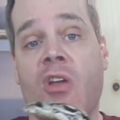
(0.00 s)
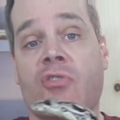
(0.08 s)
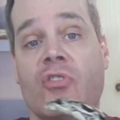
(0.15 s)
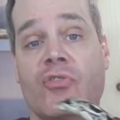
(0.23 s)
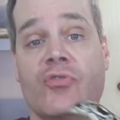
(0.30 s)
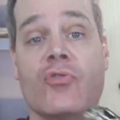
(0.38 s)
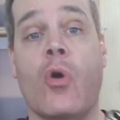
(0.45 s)

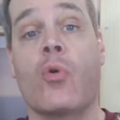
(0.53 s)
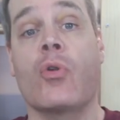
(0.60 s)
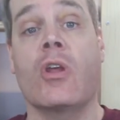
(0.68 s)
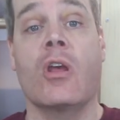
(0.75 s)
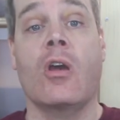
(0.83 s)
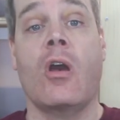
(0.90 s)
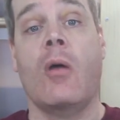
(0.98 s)
just
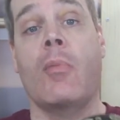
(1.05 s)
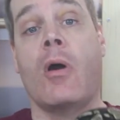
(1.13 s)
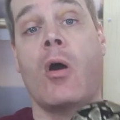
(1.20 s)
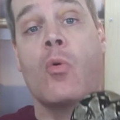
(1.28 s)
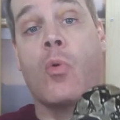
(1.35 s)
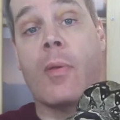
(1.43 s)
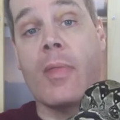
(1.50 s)
noting
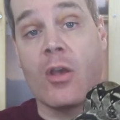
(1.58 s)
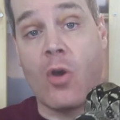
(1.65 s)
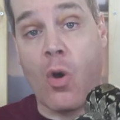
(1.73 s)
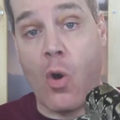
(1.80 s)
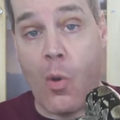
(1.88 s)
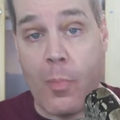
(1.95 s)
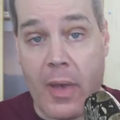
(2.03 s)
about when they
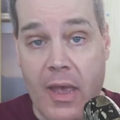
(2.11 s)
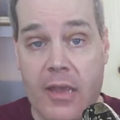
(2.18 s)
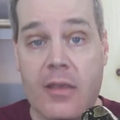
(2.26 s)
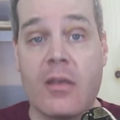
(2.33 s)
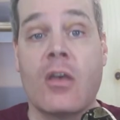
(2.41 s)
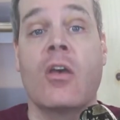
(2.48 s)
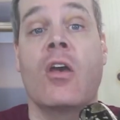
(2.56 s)
go
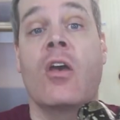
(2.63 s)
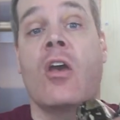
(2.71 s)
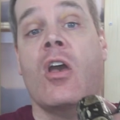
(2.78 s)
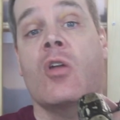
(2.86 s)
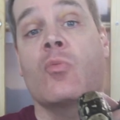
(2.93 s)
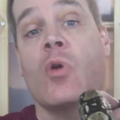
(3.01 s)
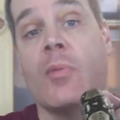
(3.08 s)
opaque
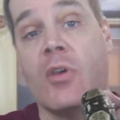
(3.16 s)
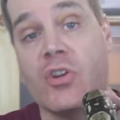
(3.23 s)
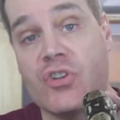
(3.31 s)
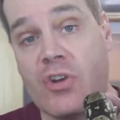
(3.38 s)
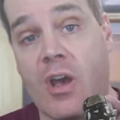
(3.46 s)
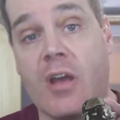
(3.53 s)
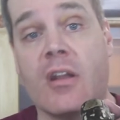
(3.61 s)
and when they
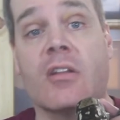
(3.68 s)
shed.